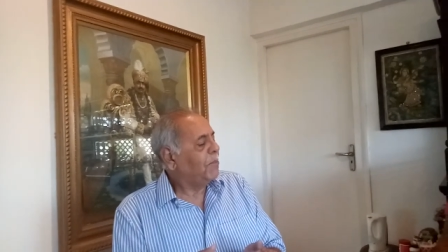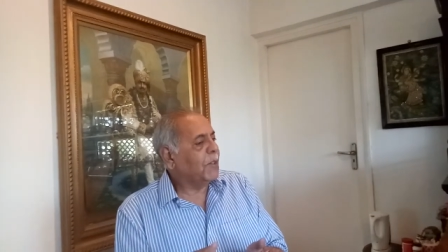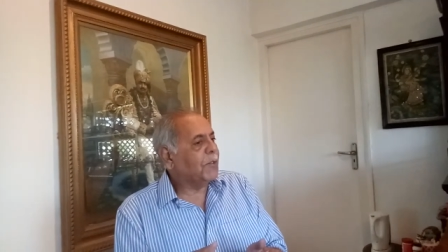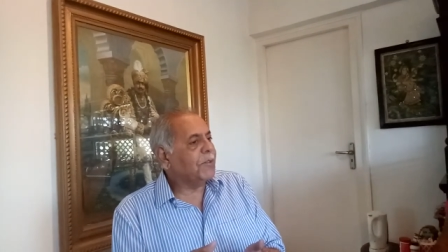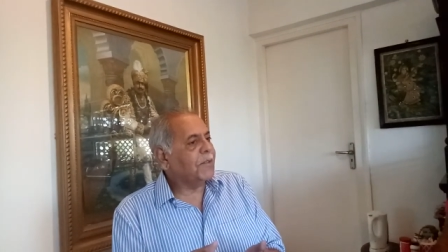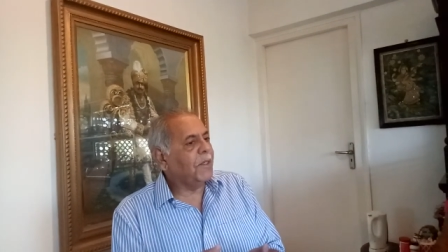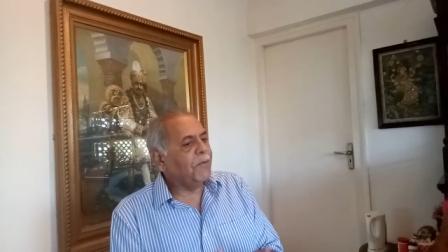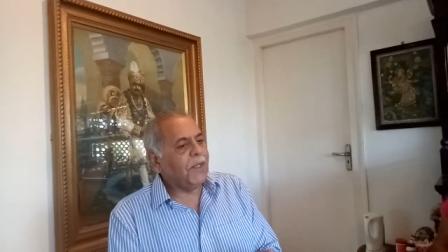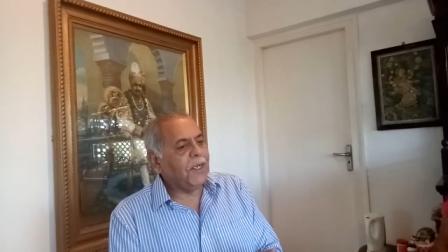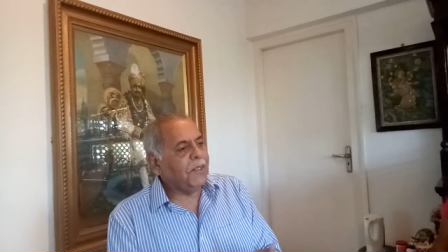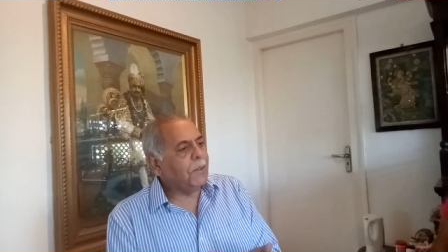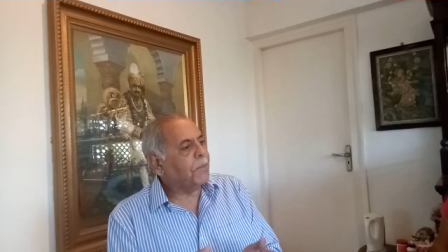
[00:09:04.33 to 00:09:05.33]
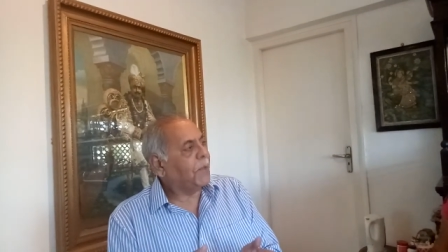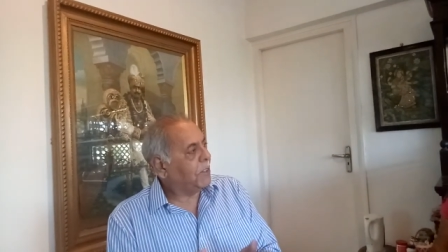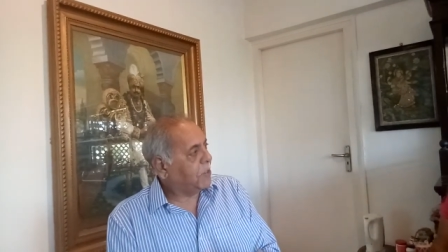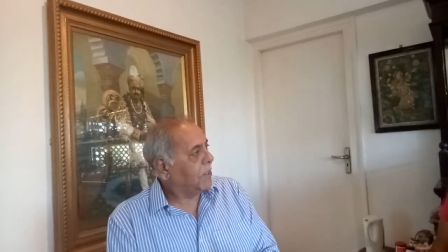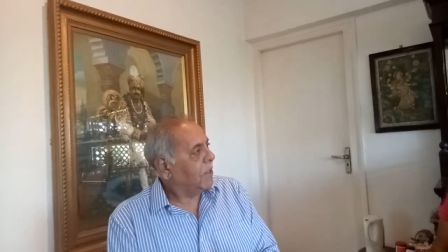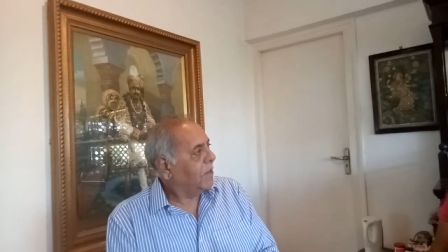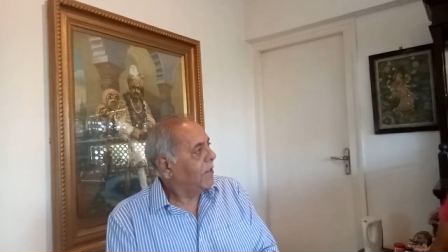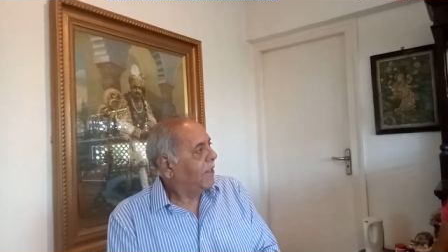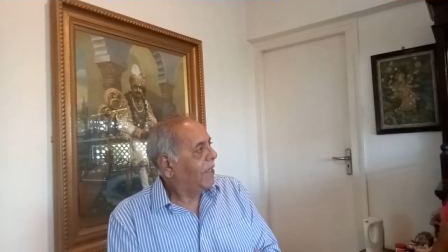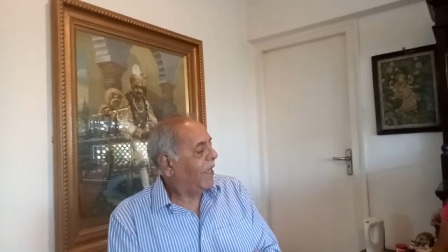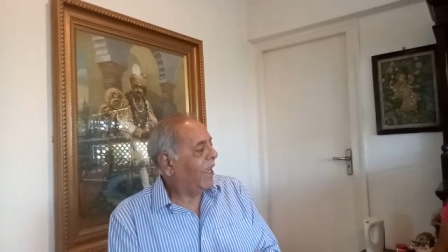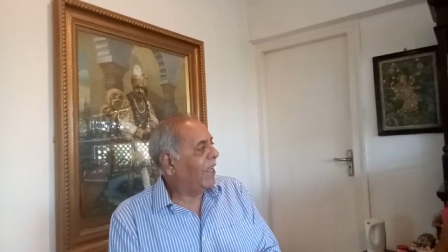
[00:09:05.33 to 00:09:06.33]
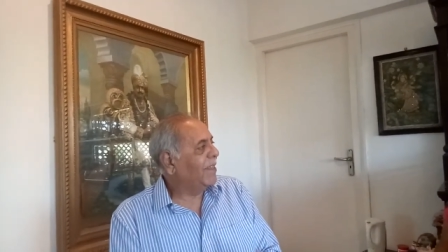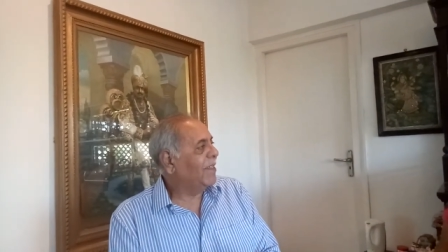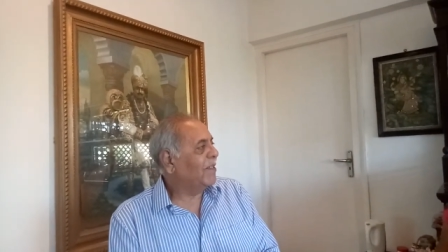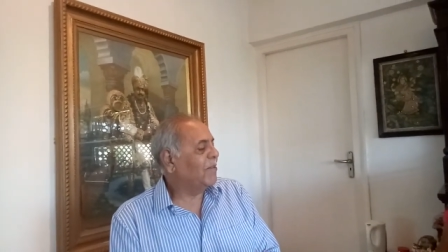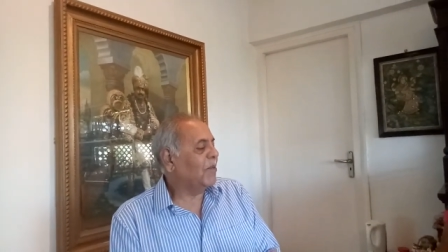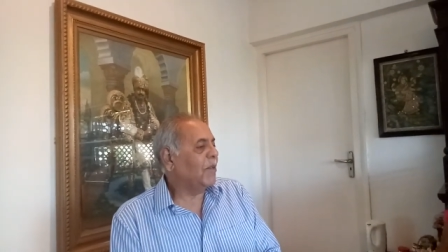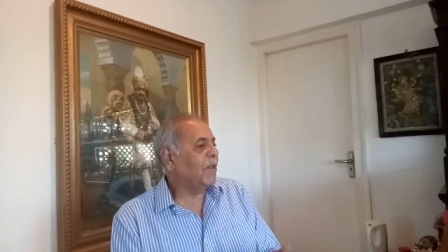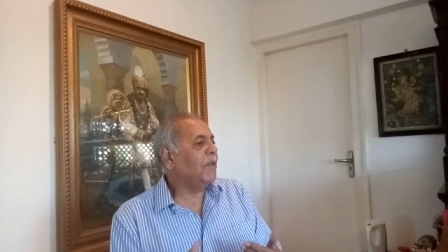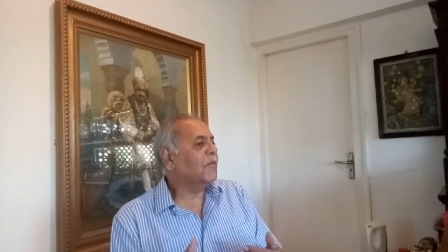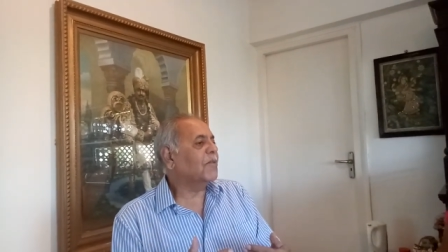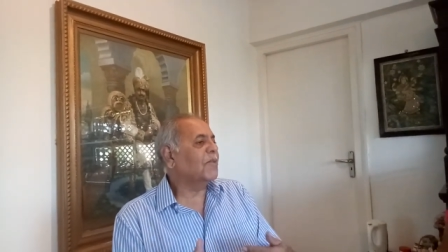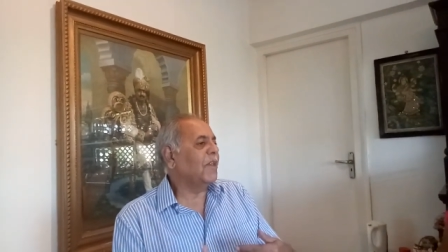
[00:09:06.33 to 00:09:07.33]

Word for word: because they were under pressure and it